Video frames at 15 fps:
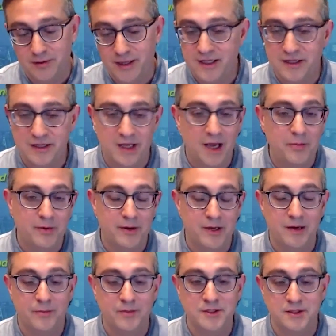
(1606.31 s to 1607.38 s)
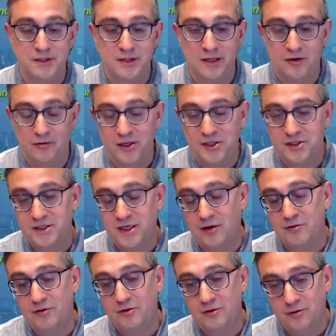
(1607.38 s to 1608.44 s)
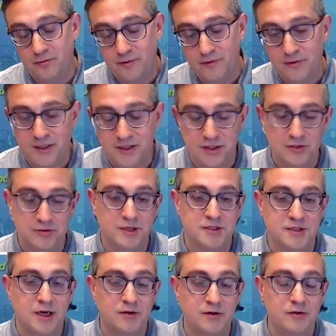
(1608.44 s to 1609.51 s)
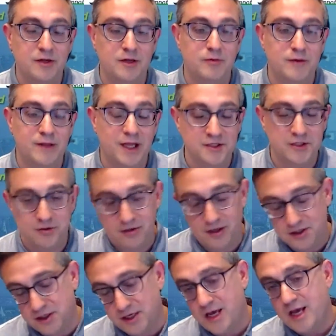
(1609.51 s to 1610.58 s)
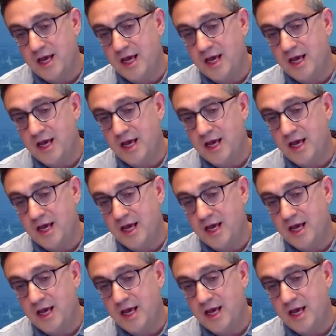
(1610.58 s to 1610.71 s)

We'll ask the operator Brazilian questions. How do you deal with this situation? How do you deal with that situation?